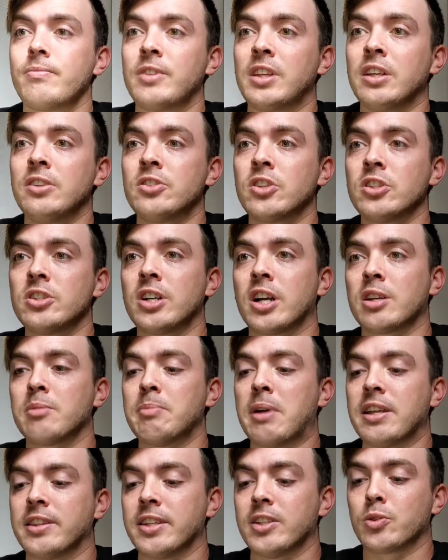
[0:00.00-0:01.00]
So you're talking
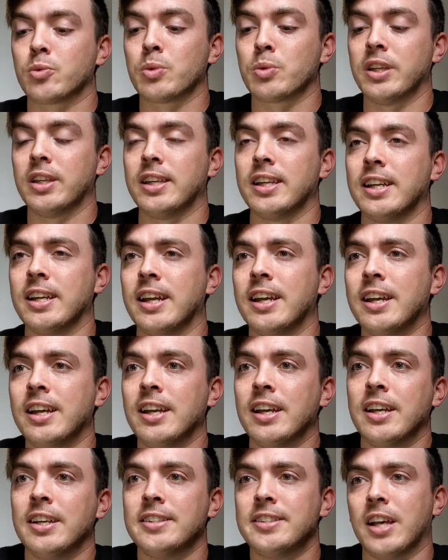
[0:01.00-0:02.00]
about these really
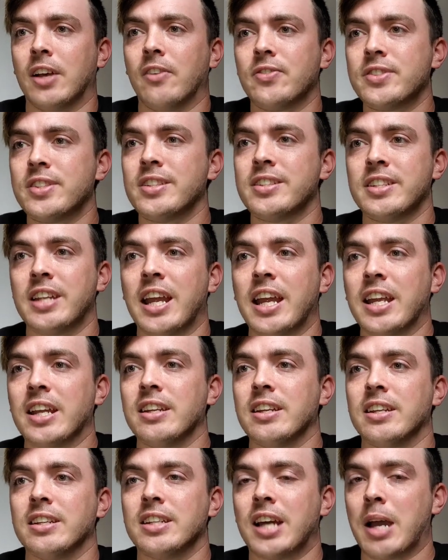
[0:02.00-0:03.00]

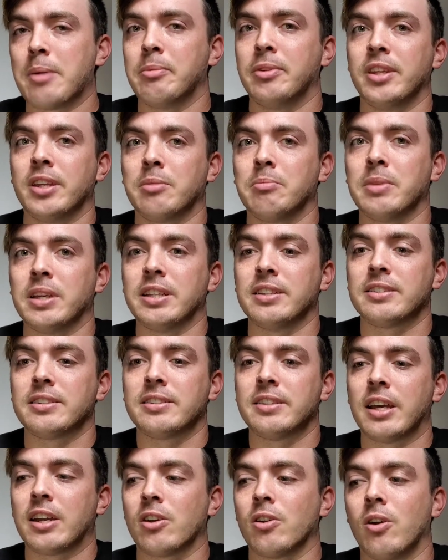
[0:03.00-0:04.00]
self-sustained Diamond League meets
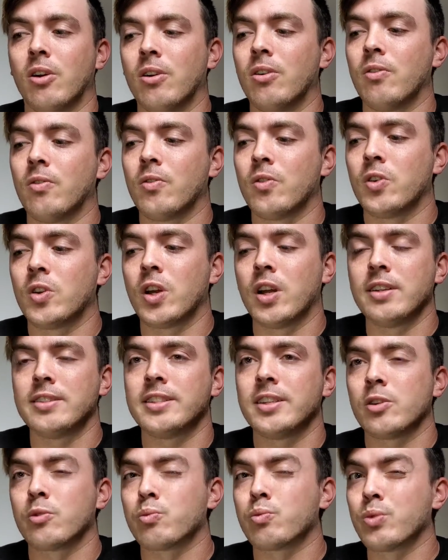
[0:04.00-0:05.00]
that are going to
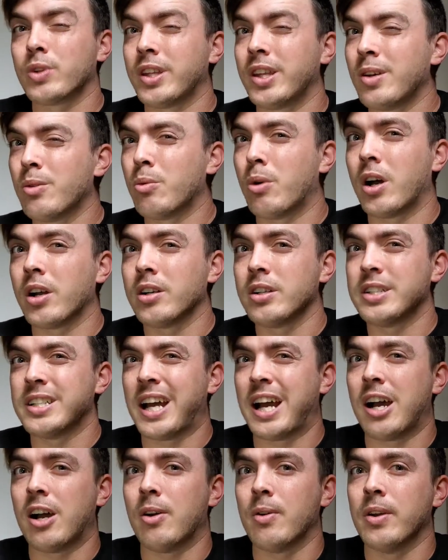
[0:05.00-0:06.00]
see a really watered
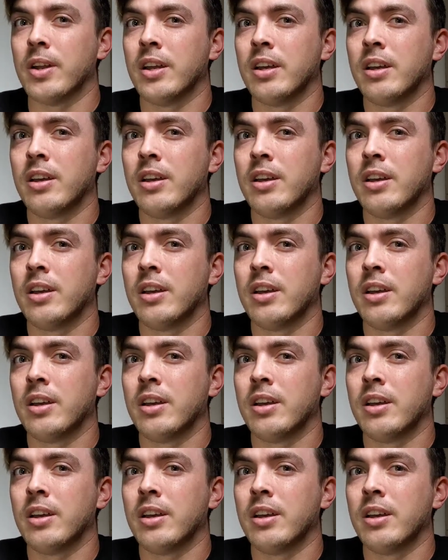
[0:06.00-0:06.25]
down